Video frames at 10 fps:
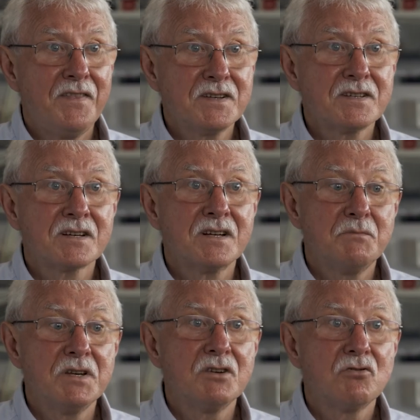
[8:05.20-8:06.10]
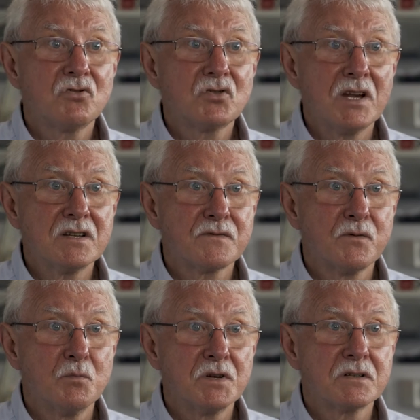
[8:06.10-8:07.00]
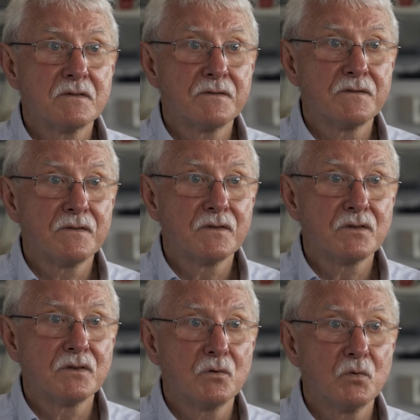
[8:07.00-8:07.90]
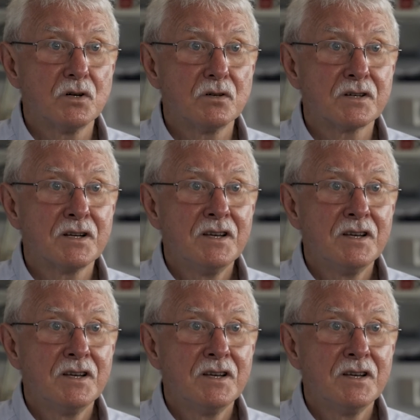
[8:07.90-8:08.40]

this is going to be transformative to the world.